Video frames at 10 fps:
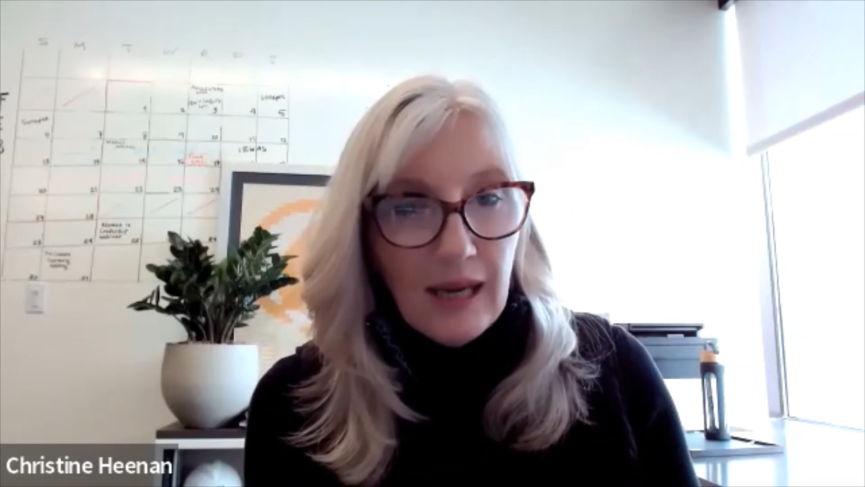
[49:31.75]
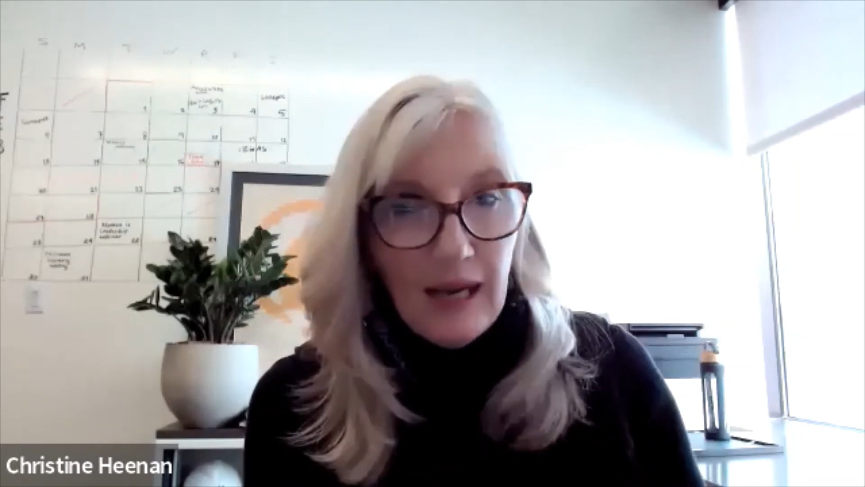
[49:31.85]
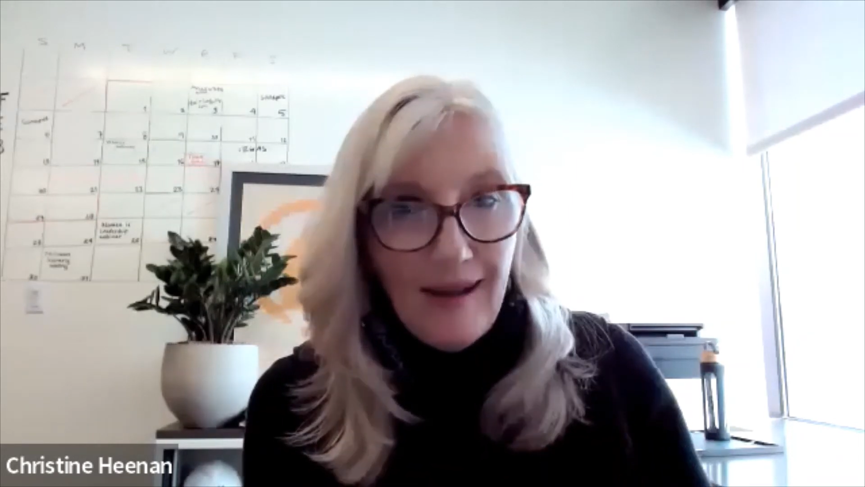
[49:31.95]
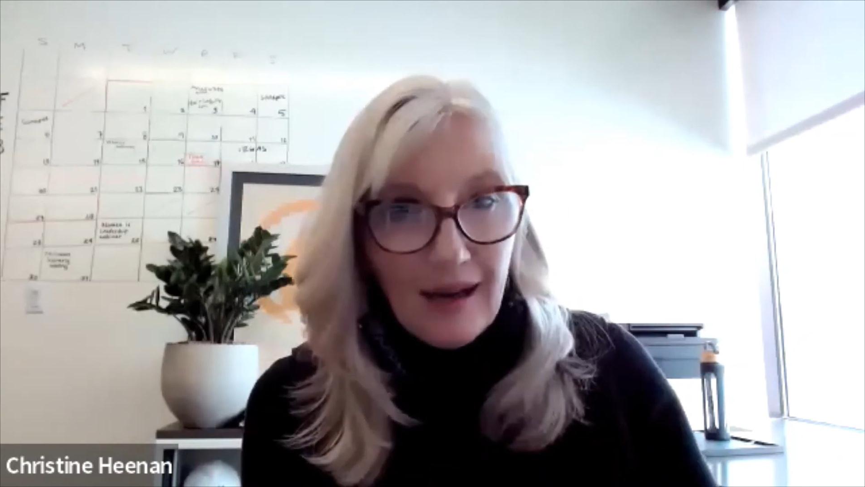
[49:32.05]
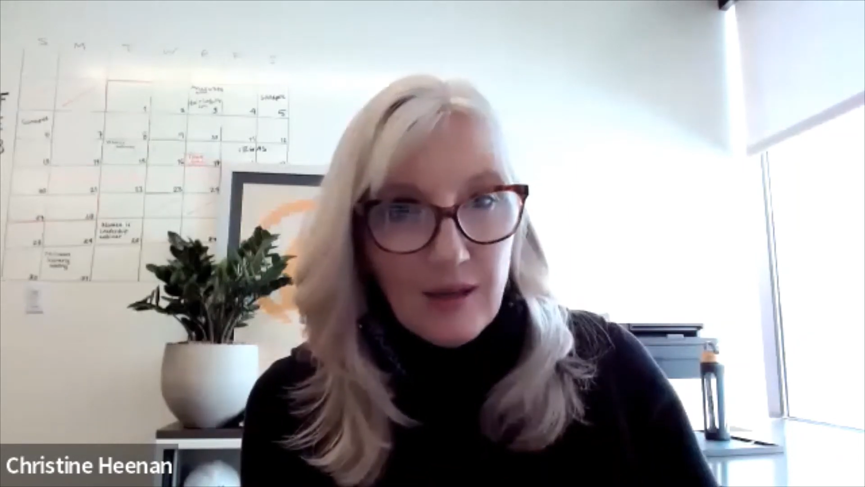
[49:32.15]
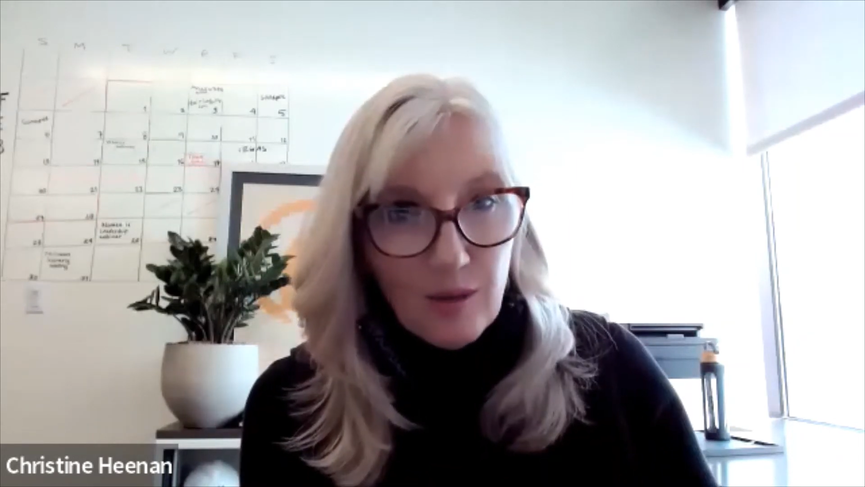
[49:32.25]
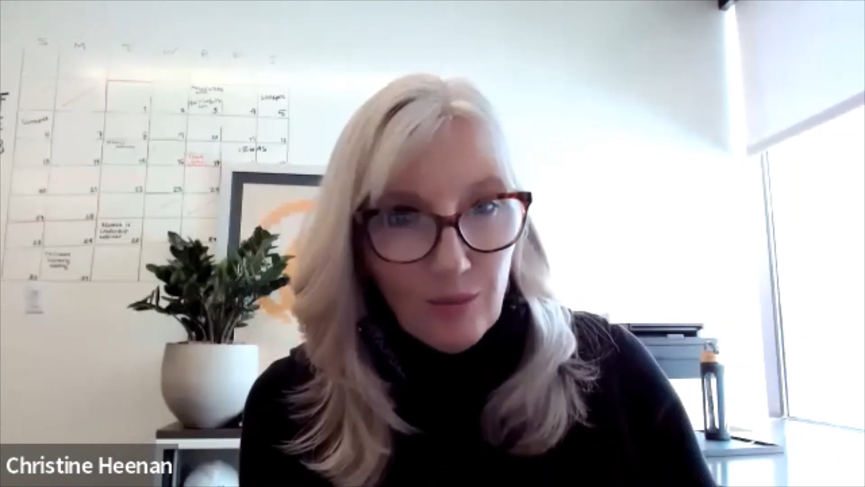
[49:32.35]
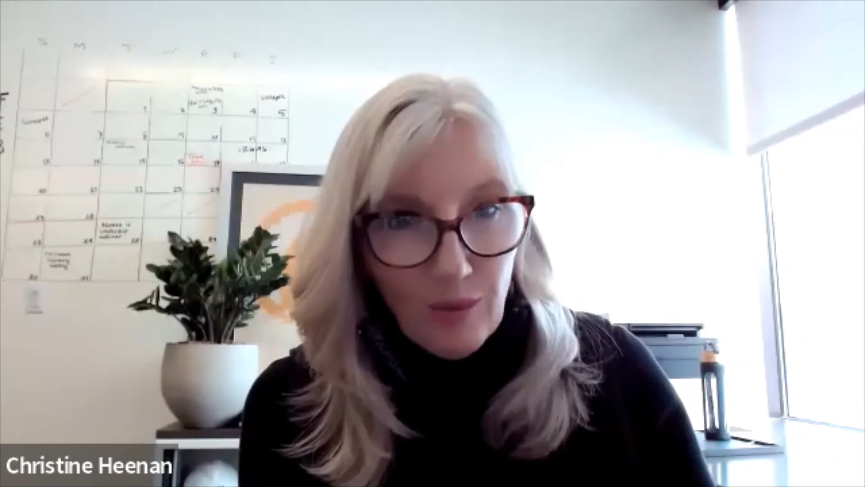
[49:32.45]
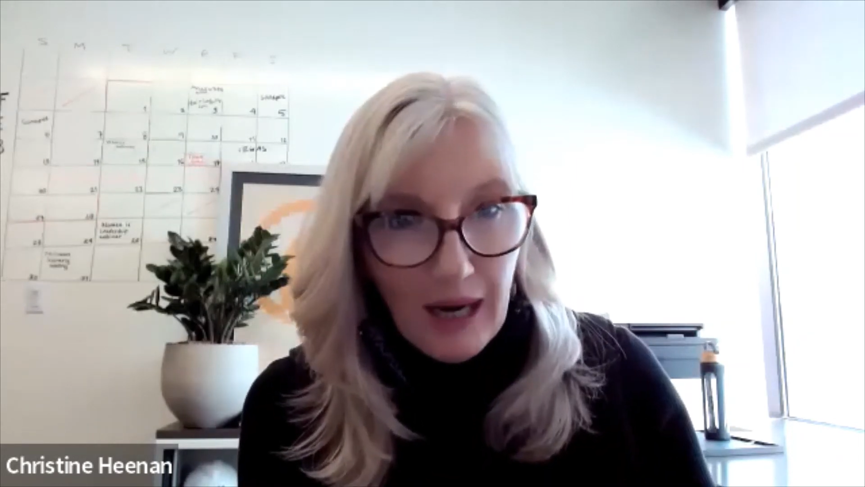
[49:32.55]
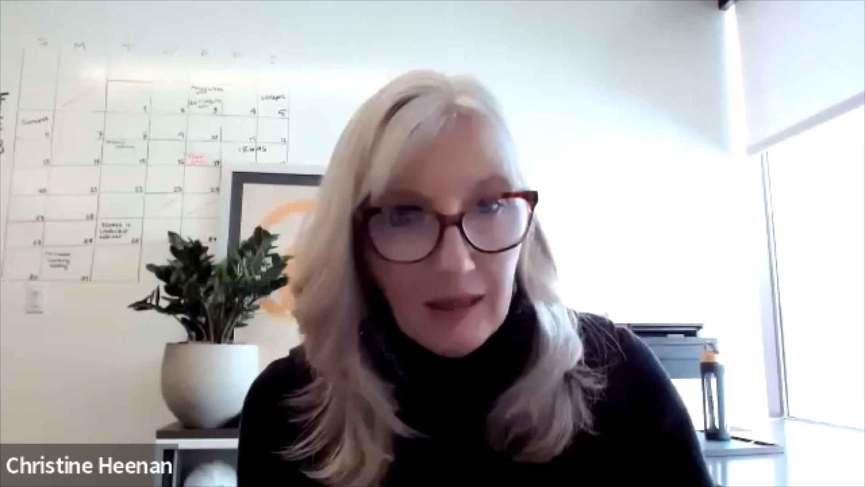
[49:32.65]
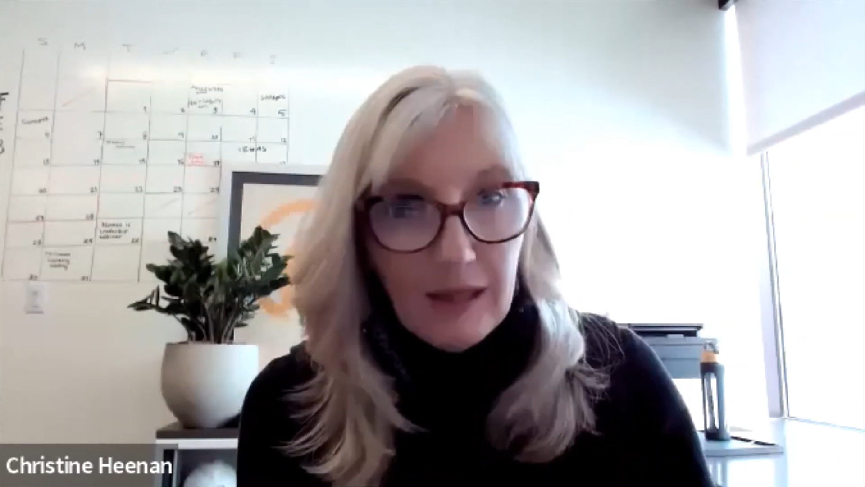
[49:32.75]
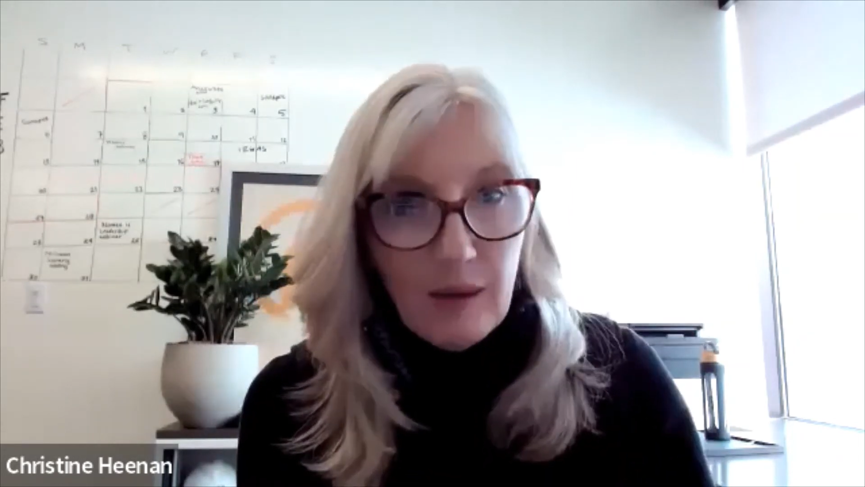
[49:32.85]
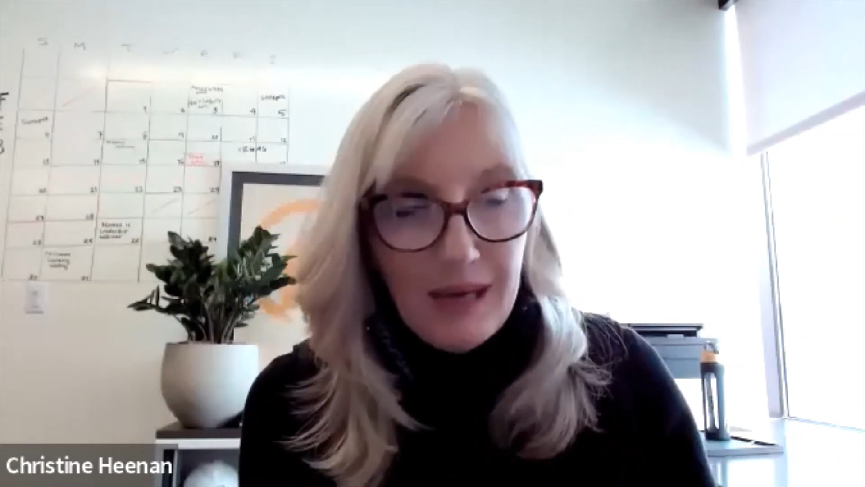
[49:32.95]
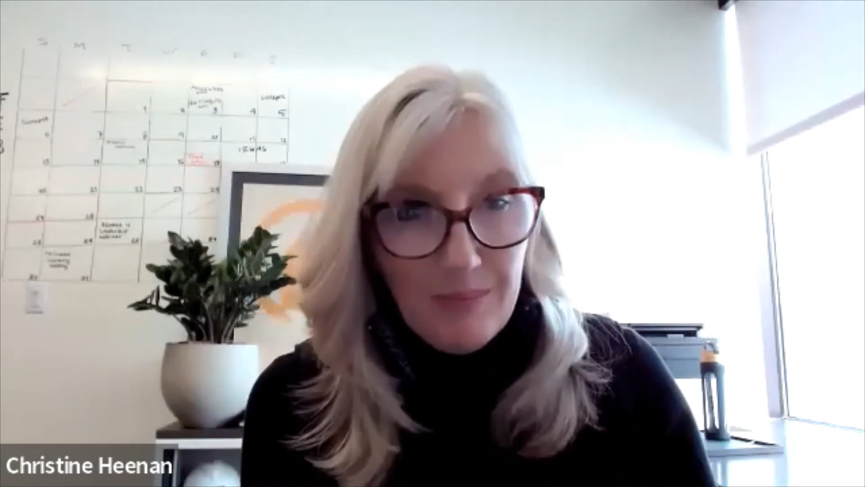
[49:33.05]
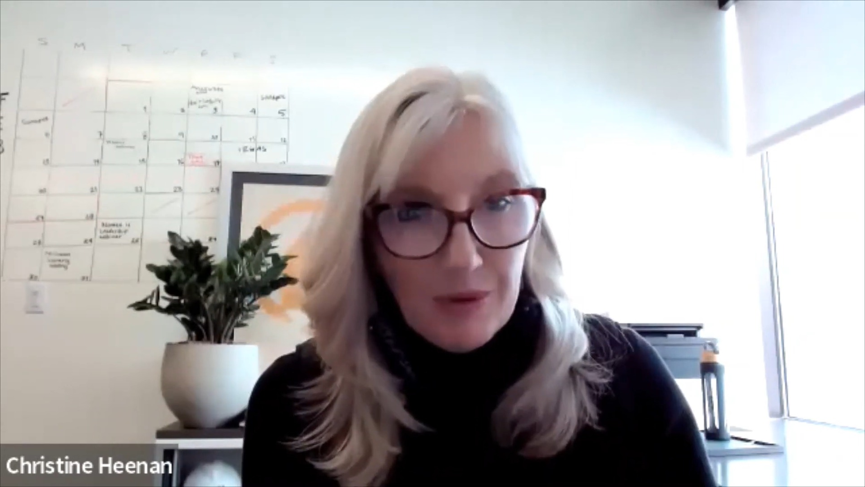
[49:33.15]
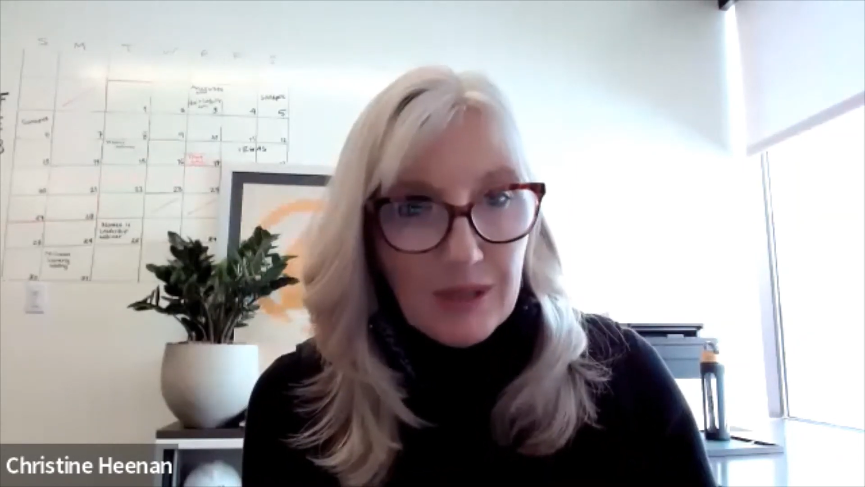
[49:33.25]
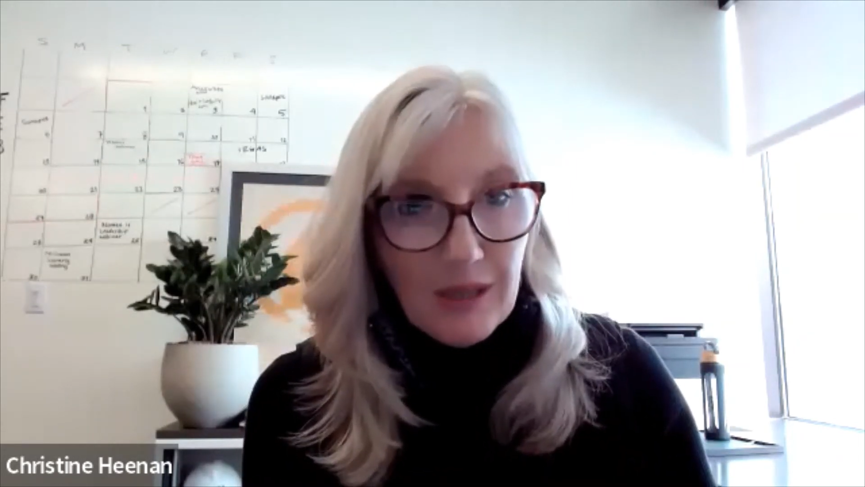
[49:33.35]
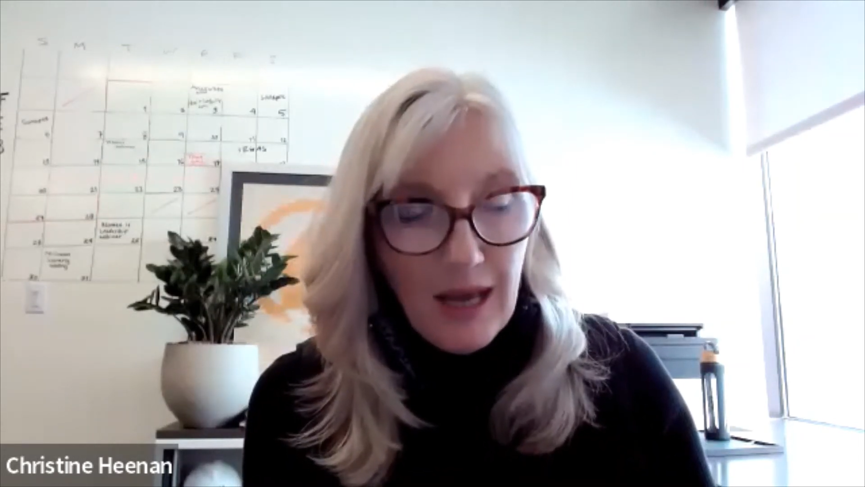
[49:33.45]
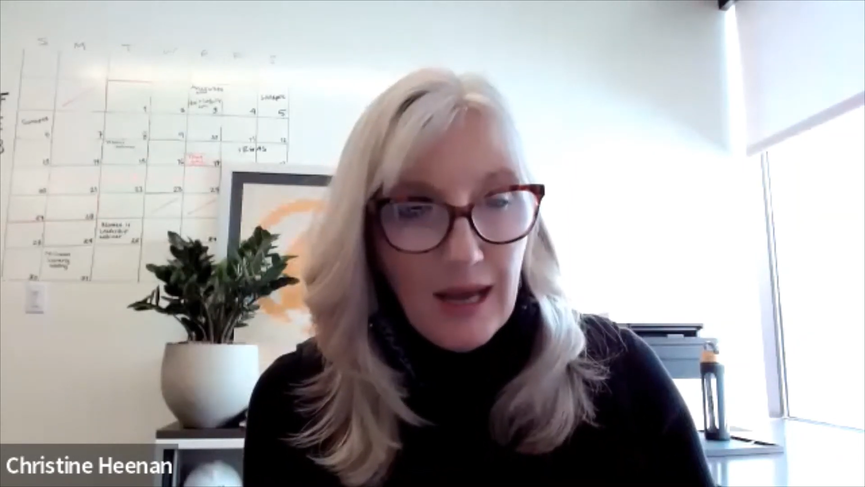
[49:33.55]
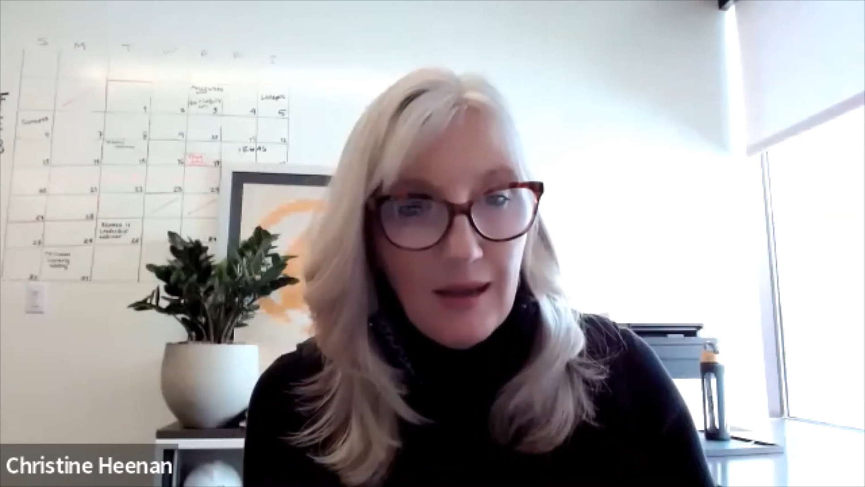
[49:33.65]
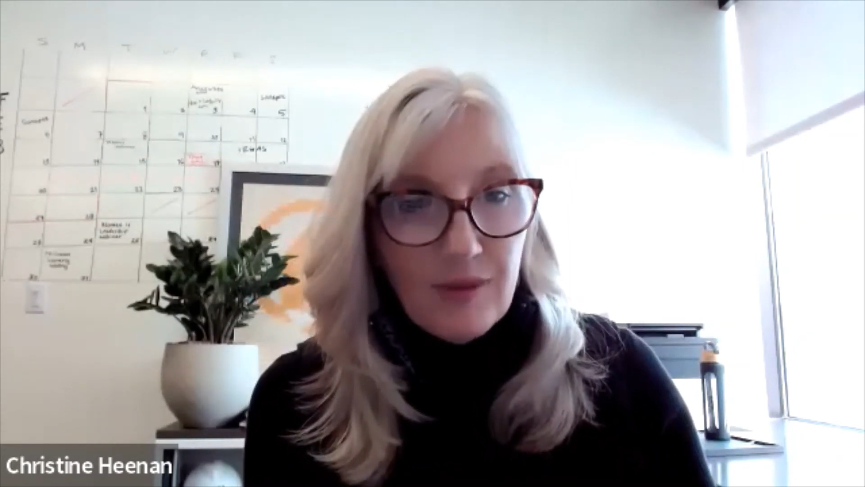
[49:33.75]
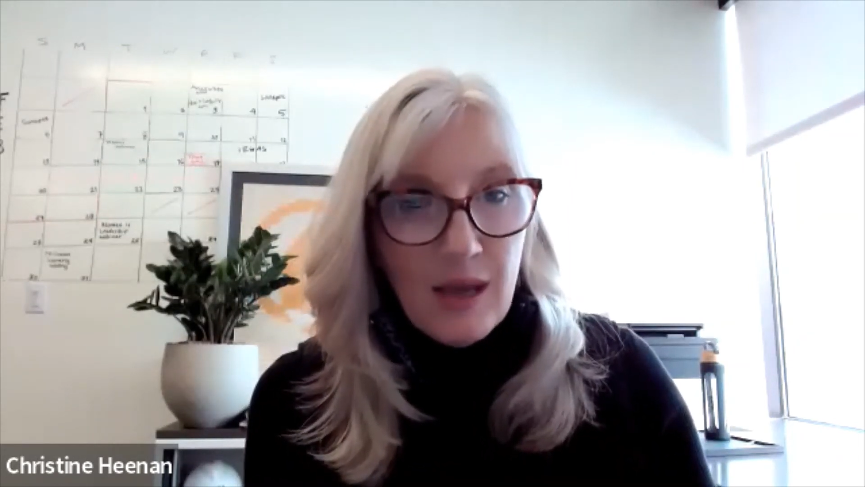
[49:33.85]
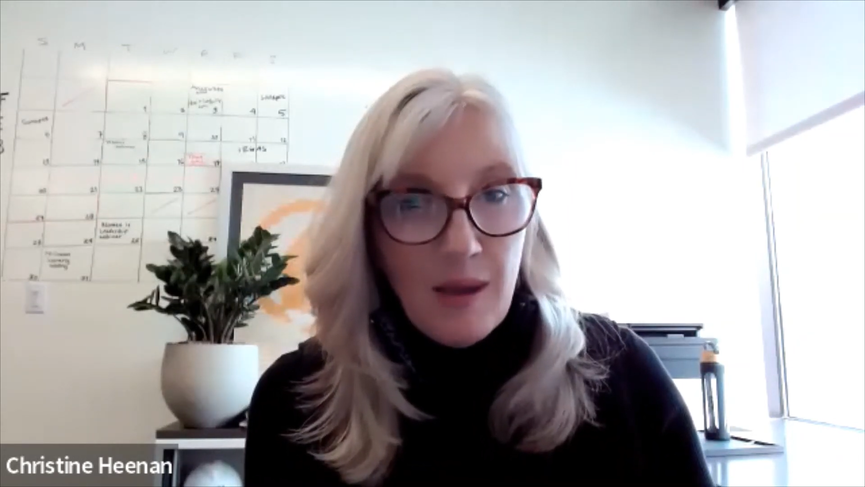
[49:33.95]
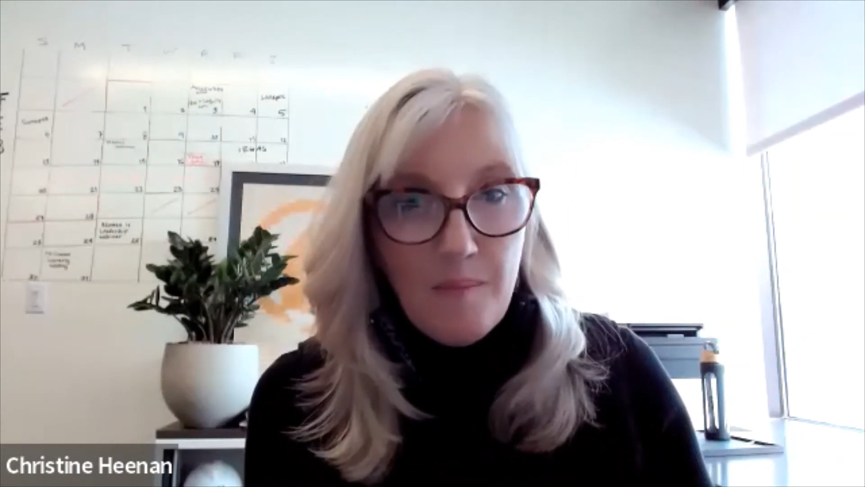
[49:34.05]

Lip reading: connect directly to people's lives,